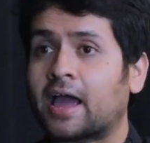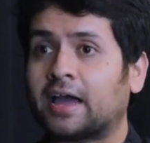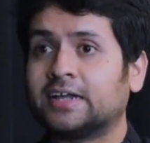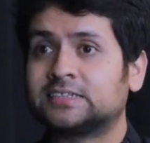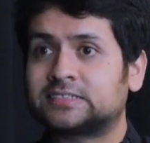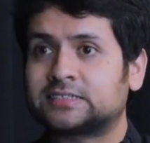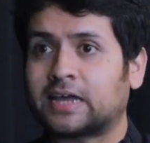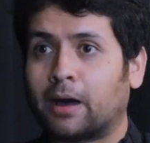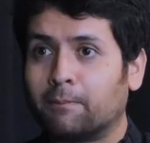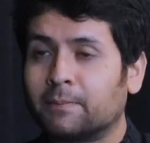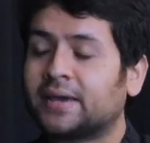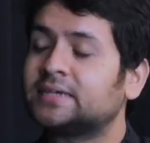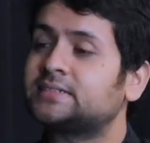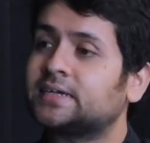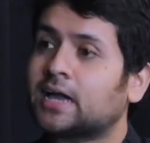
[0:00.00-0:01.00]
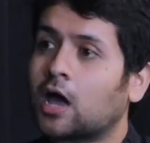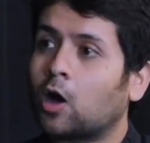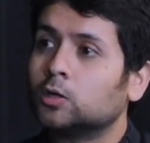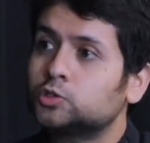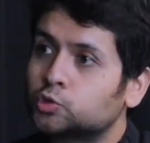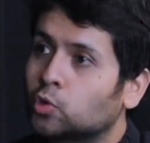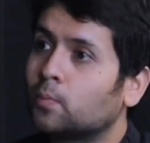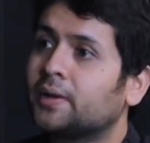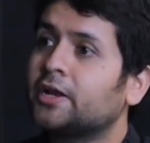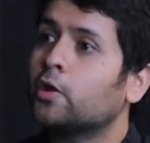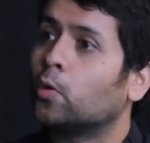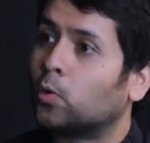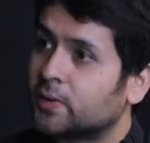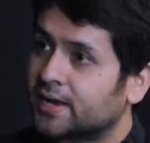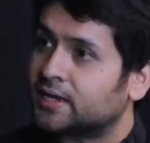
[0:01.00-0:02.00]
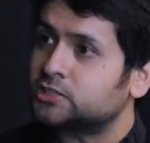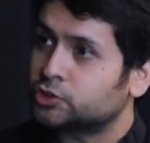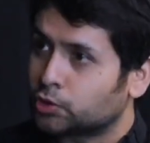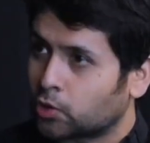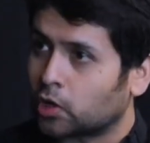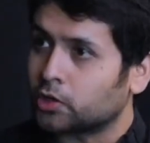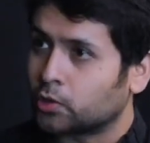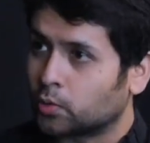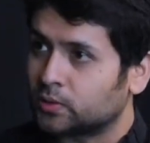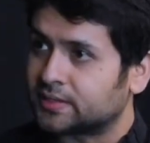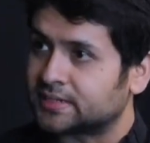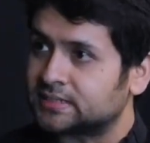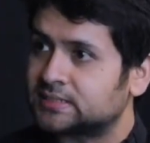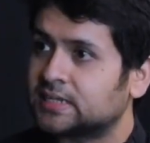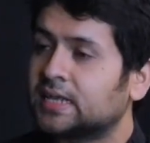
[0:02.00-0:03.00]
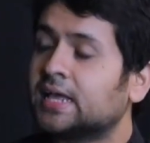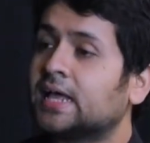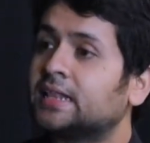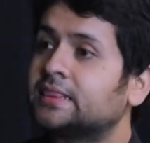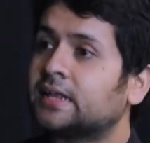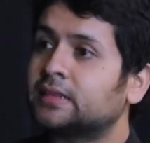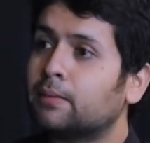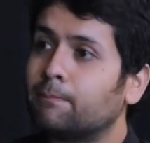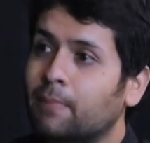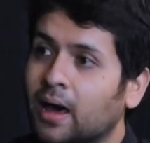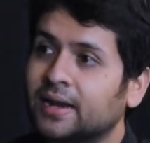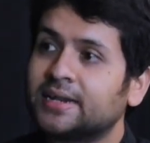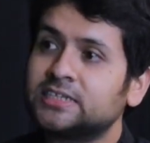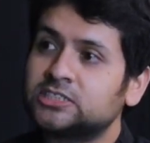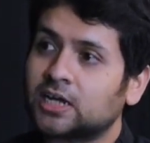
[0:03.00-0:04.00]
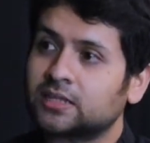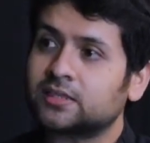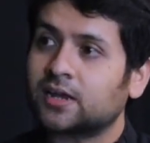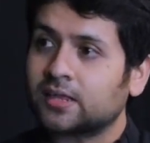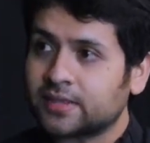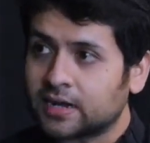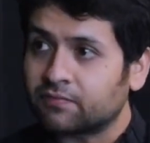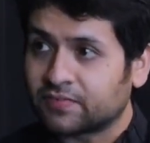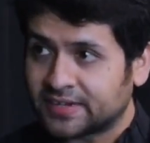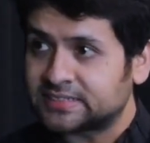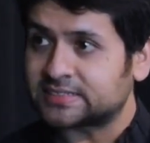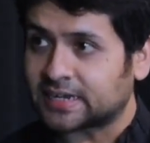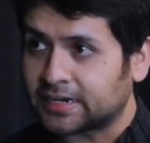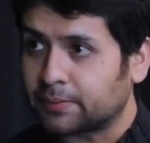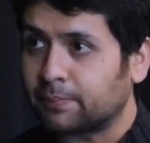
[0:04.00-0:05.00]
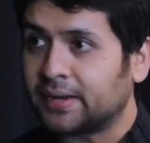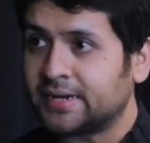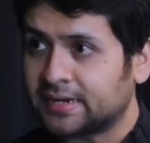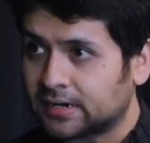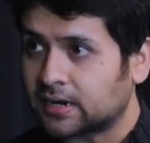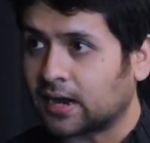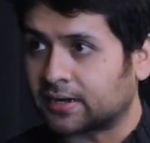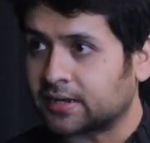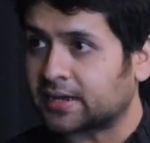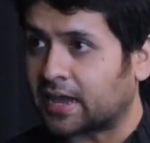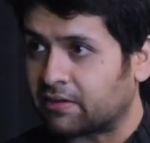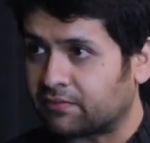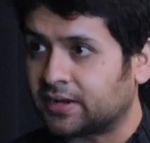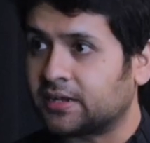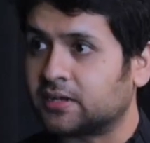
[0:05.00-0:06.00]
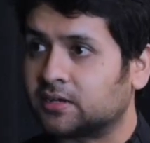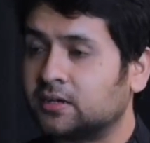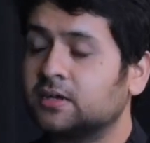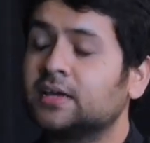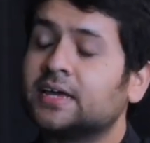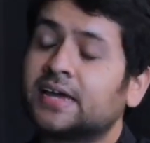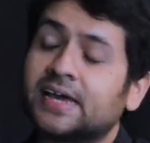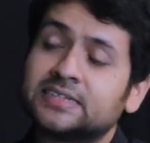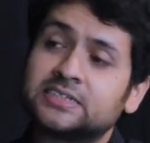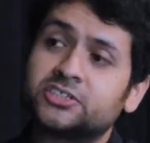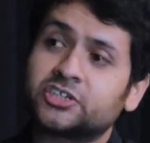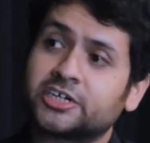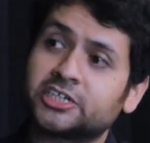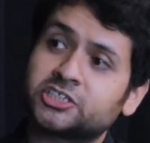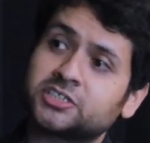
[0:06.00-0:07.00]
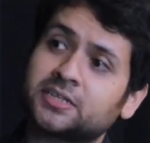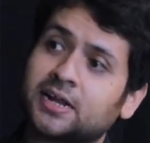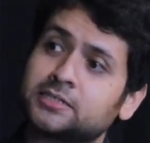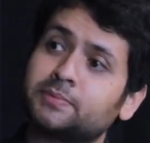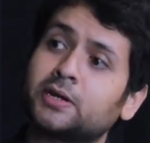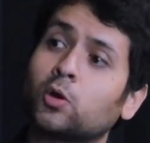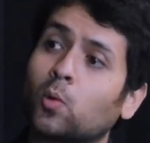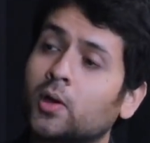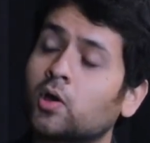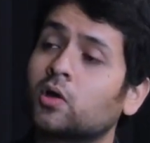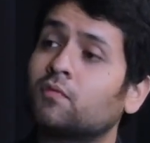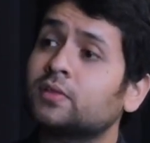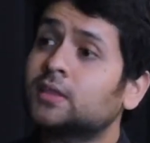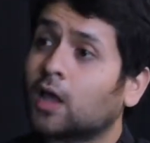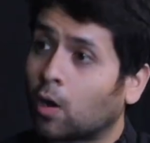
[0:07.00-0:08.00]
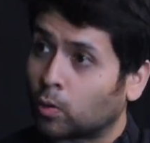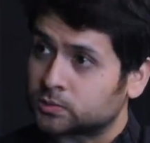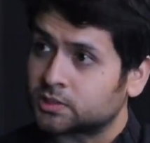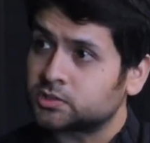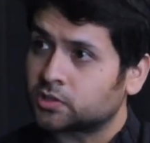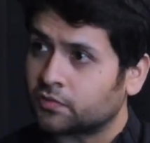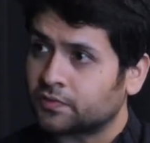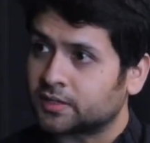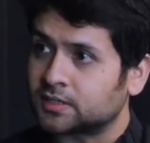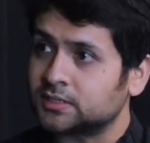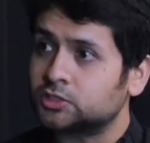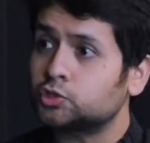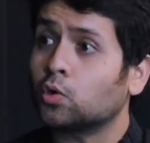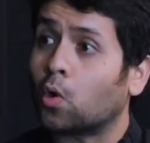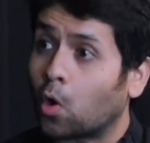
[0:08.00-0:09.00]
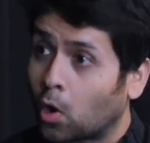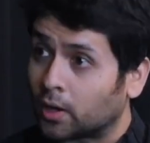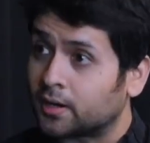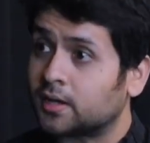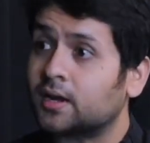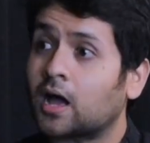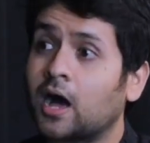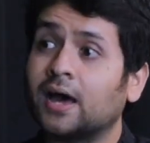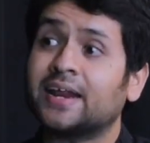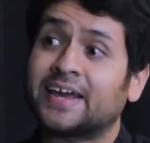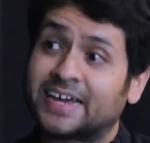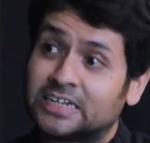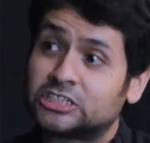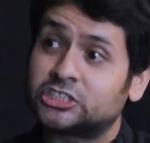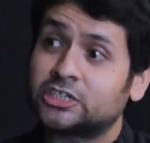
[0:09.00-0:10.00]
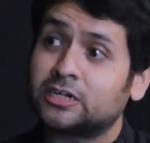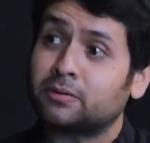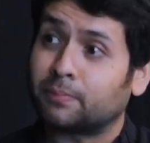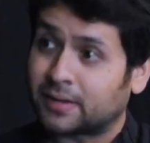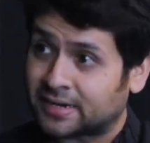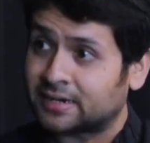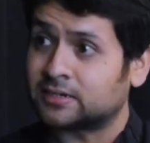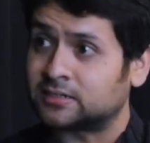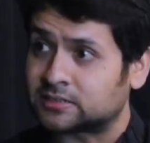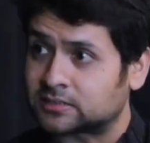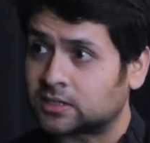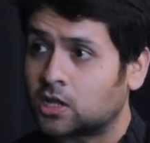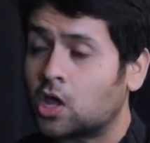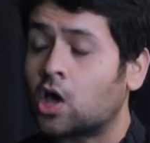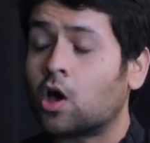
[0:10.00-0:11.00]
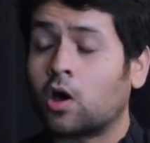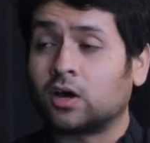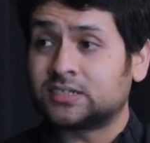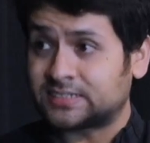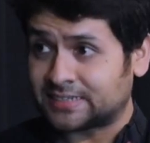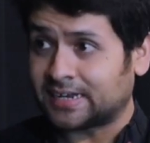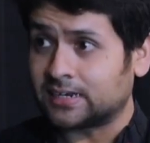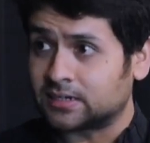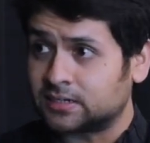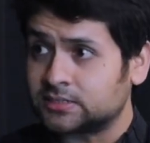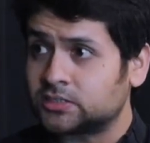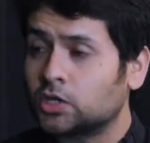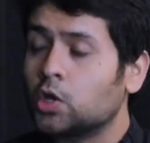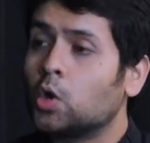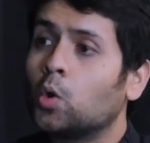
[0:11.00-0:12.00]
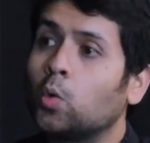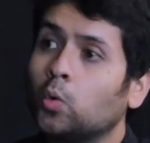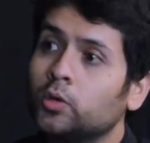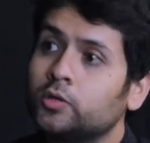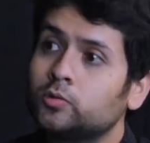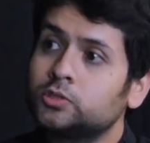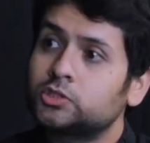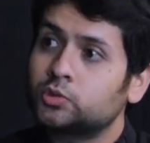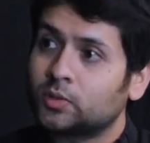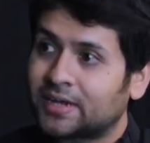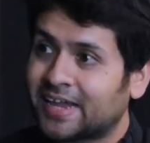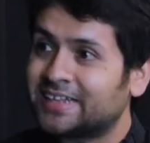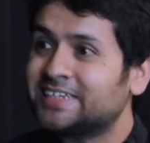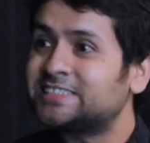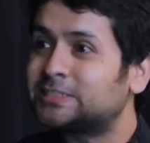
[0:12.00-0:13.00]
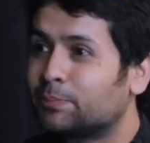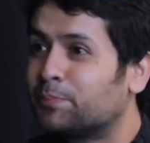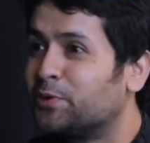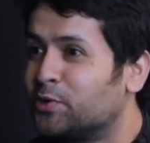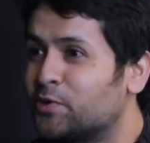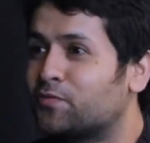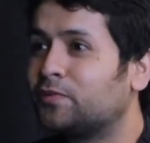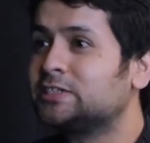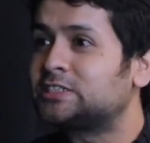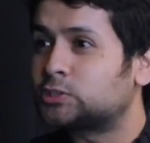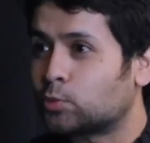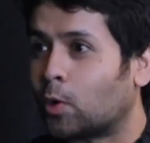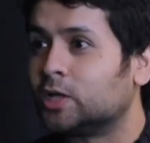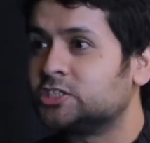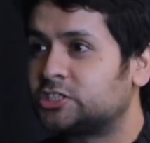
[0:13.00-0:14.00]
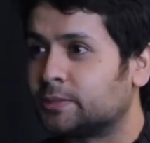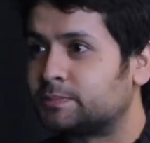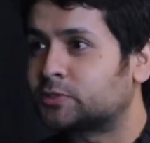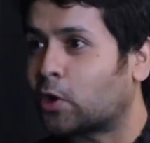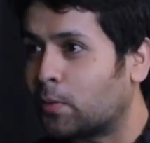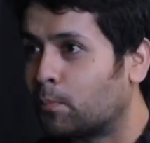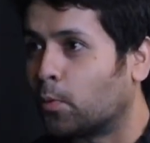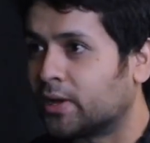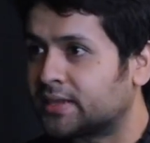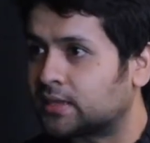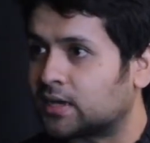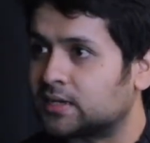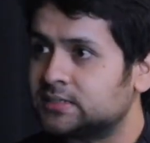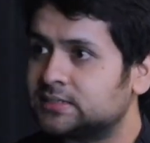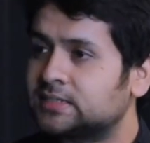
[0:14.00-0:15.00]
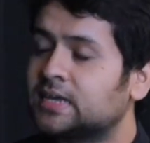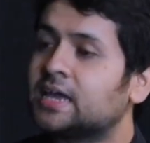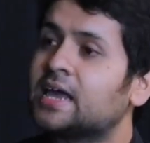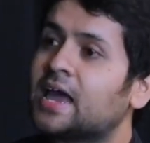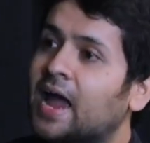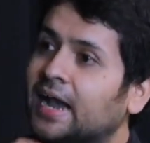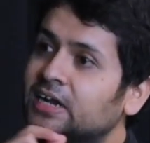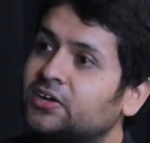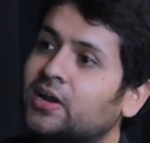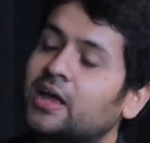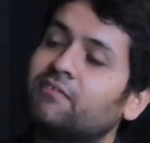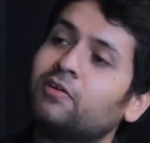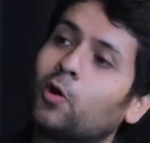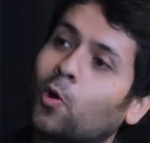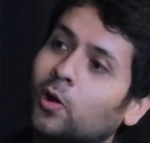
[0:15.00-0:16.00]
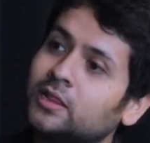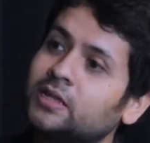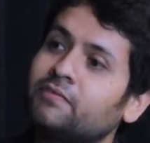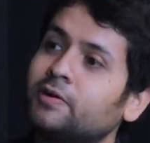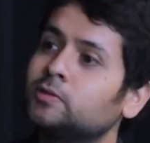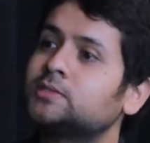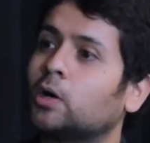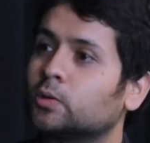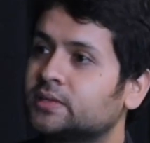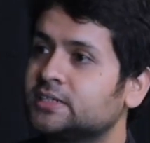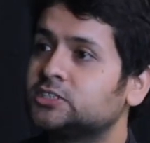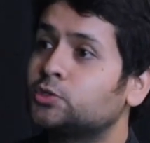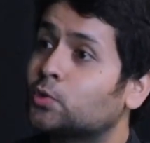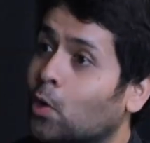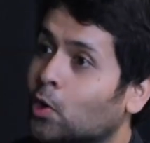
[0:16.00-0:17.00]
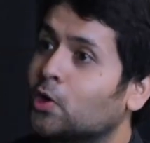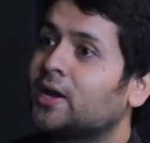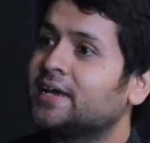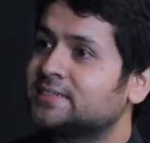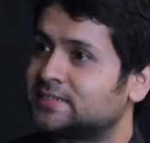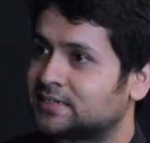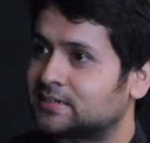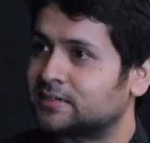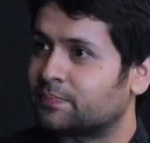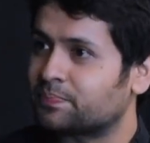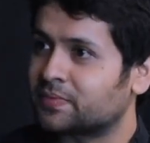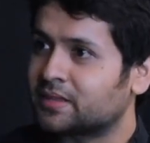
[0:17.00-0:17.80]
It's amazing how so many Odias do not know this, that the Bali Jatra that we celebrate in Cuttack every year is a tradition that has been going on for thousands of years to honor our ancient mariners or sailors who used to take these beautiful swan ships called boitas and travel all the way to southeast to colonize it.